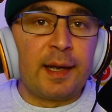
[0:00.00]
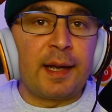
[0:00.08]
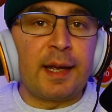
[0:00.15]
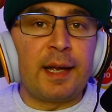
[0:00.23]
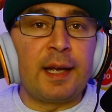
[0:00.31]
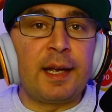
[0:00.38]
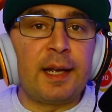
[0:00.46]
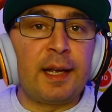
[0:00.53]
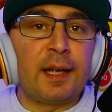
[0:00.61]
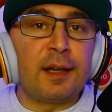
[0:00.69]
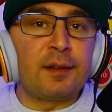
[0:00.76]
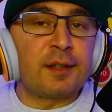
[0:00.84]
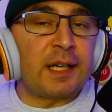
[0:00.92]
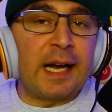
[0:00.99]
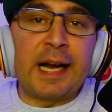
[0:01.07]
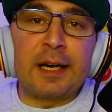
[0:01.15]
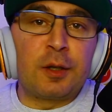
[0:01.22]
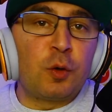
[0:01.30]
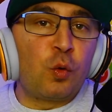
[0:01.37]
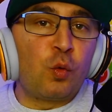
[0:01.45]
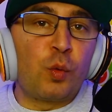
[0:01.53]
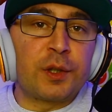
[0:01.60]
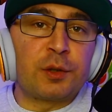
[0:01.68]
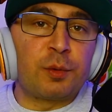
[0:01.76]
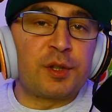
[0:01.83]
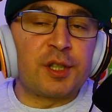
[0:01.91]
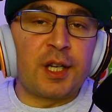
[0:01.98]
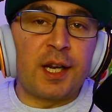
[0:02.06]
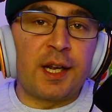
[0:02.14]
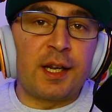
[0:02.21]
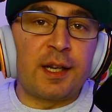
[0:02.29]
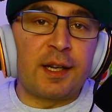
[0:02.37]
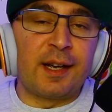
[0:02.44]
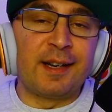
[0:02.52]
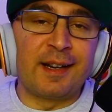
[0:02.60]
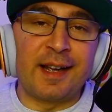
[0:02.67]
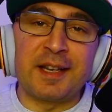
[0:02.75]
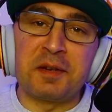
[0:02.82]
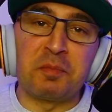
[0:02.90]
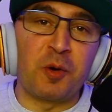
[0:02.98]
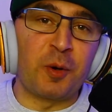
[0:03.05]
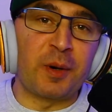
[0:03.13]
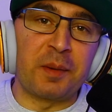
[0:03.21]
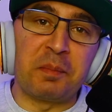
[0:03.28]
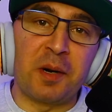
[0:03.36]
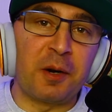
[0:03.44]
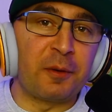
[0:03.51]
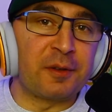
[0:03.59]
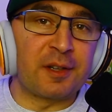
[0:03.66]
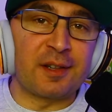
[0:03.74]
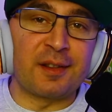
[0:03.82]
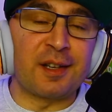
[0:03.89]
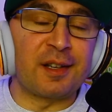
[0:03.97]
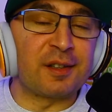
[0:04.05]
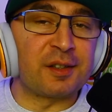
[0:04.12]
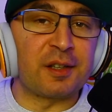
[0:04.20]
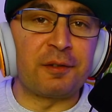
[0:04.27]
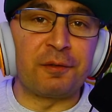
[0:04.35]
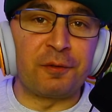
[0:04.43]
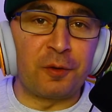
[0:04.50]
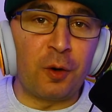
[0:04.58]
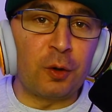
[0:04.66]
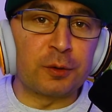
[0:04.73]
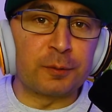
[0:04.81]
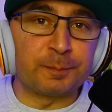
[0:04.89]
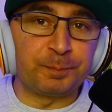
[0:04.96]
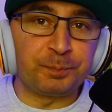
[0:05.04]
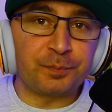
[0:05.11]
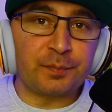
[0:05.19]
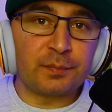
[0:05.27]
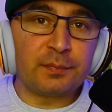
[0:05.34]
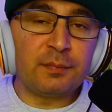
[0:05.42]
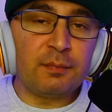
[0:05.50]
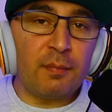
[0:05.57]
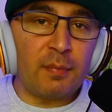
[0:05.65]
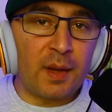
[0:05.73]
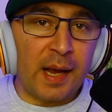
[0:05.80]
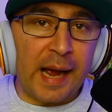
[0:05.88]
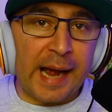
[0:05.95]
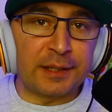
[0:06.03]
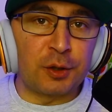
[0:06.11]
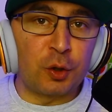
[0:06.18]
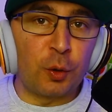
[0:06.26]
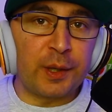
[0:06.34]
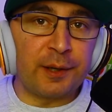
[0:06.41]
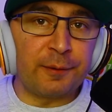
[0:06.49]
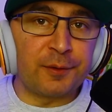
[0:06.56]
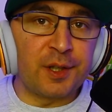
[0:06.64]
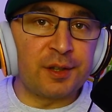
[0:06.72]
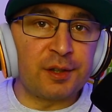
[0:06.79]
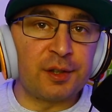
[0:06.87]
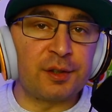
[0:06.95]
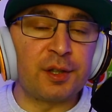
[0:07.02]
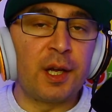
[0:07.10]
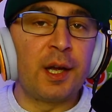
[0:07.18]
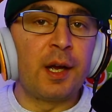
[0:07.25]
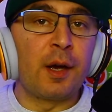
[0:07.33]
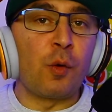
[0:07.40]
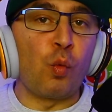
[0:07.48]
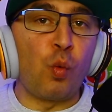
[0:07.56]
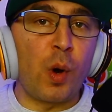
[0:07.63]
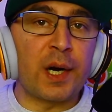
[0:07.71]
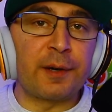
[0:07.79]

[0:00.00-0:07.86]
And I don't know what to say anymore about this phone. I don't know if this is one